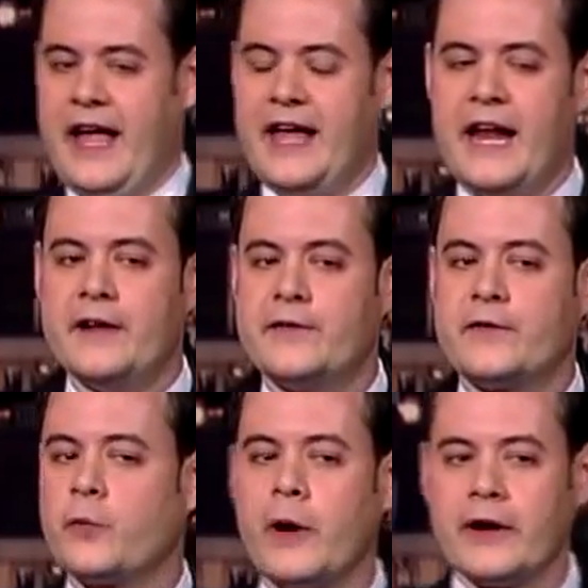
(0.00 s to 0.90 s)
And I
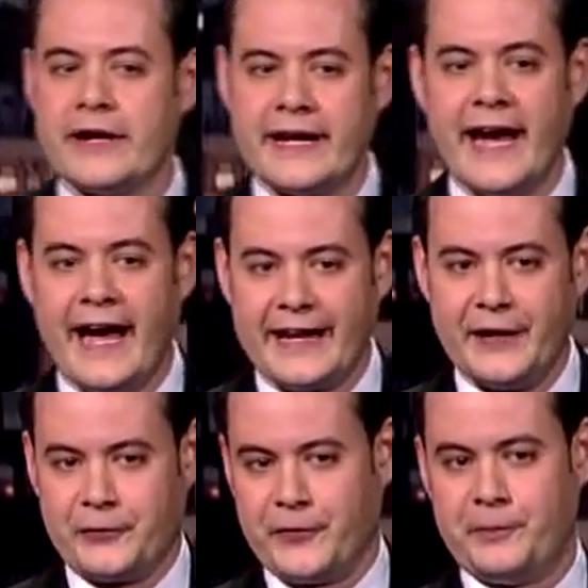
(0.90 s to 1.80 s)
swear to God,
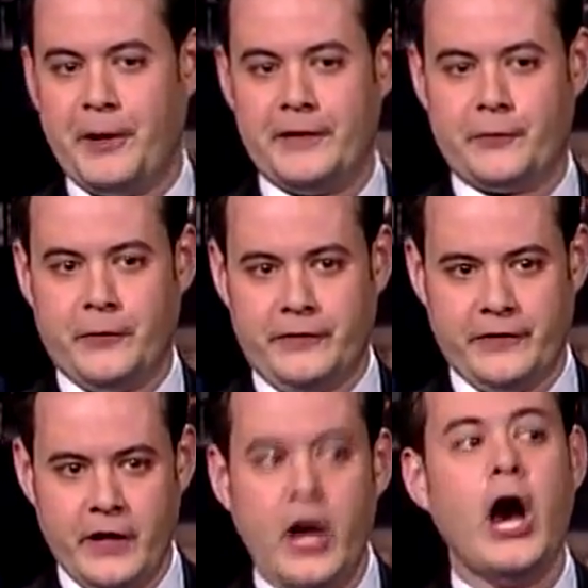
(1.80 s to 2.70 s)
his response
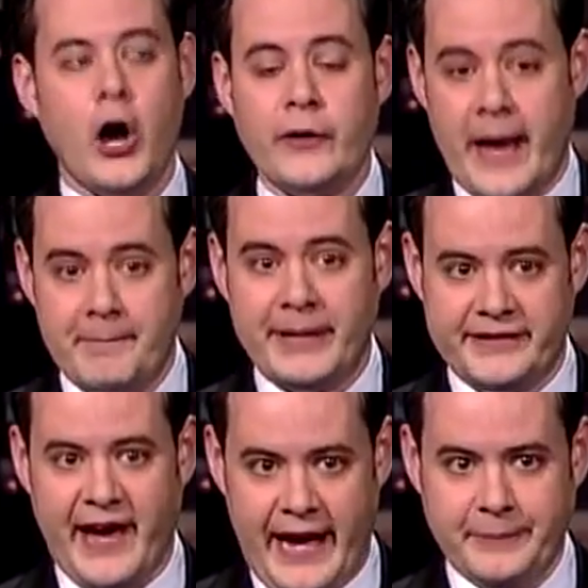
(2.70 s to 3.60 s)
was, "Oh yeah,
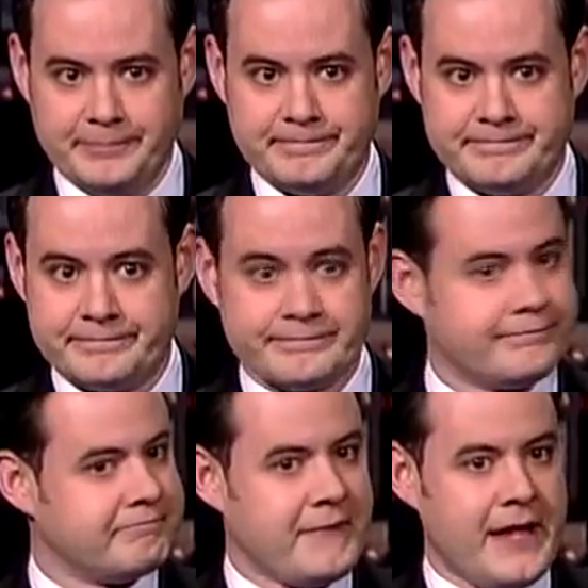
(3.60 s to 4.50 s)
big time."
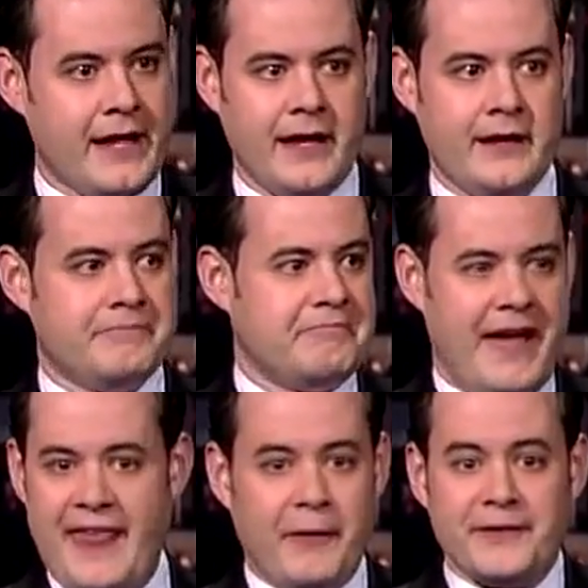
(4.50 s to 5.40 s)

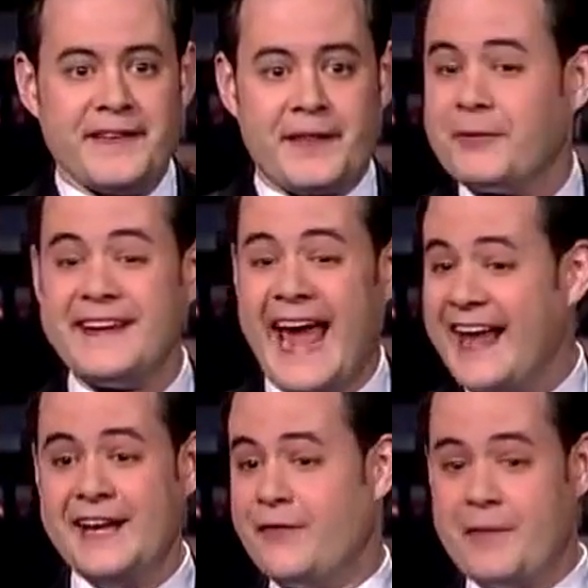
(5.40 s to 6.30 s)
And that was it. That was the
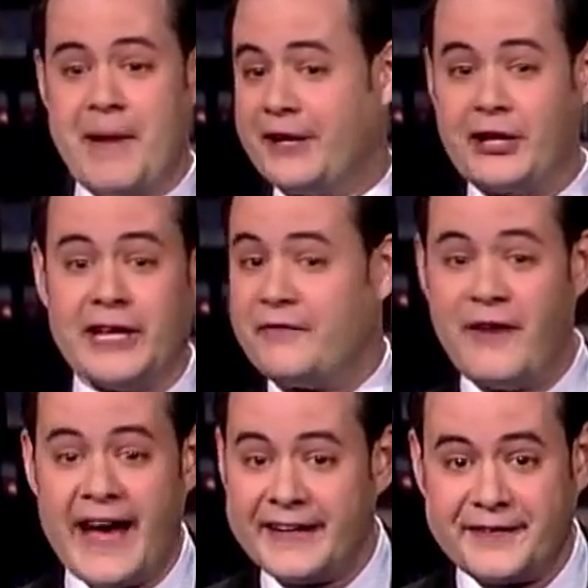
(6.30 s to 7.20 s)
end of the medical
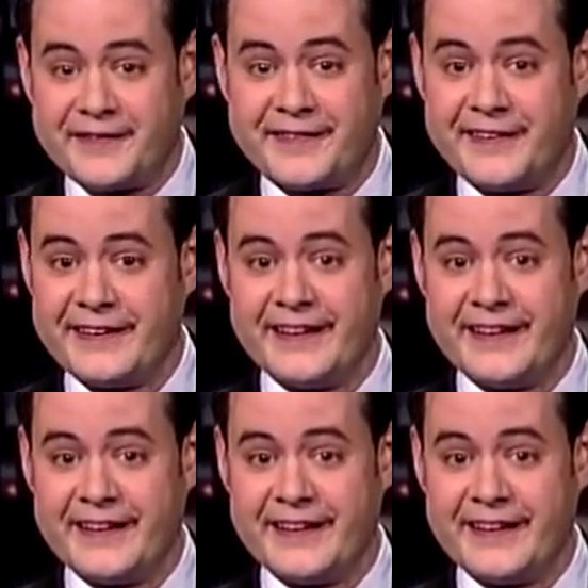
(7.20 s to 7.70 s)
advice.